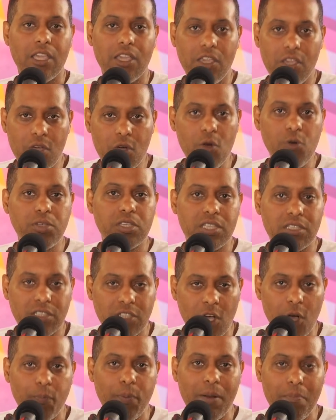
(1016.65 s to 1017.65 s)
You
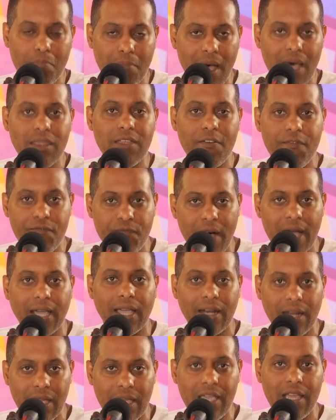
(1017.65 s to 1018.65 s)
stupid mother
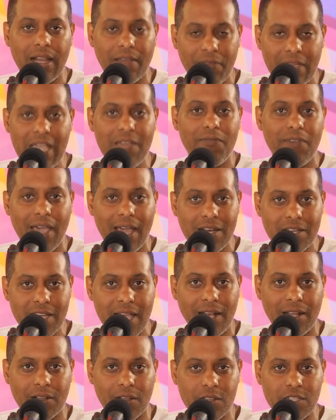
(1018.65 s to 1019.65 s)
e
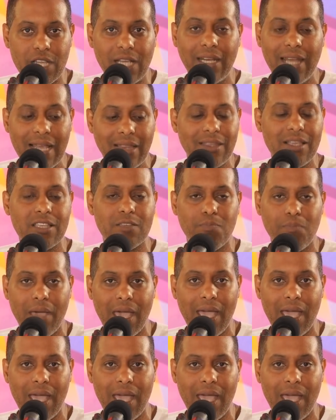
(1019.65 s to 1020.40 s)
evangelicals. You let this